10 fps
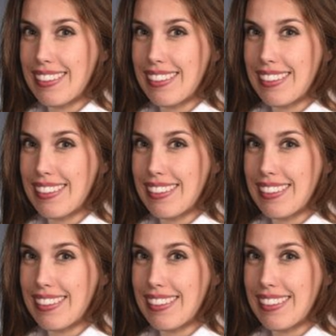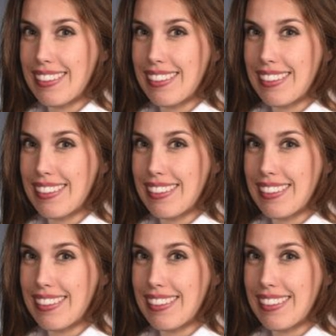
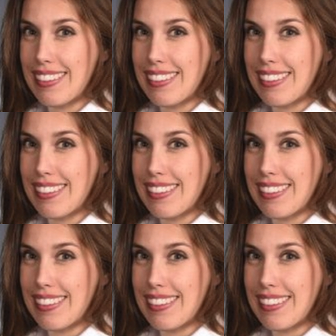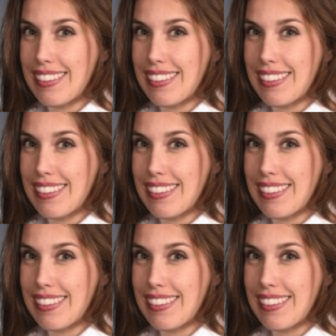
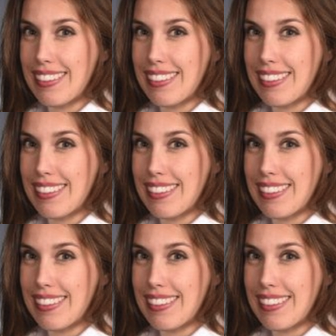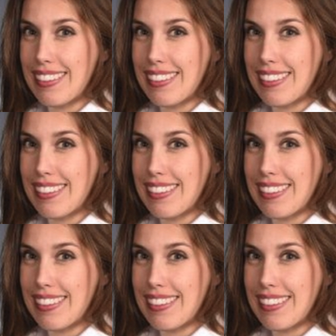
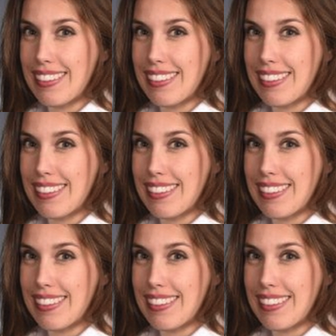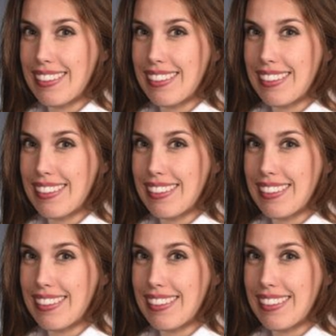
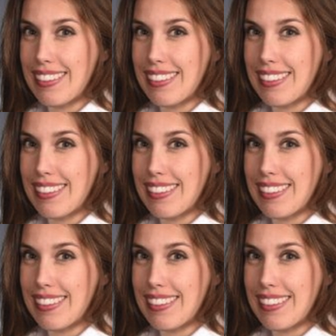The face doesn't move, so there is nothing to read.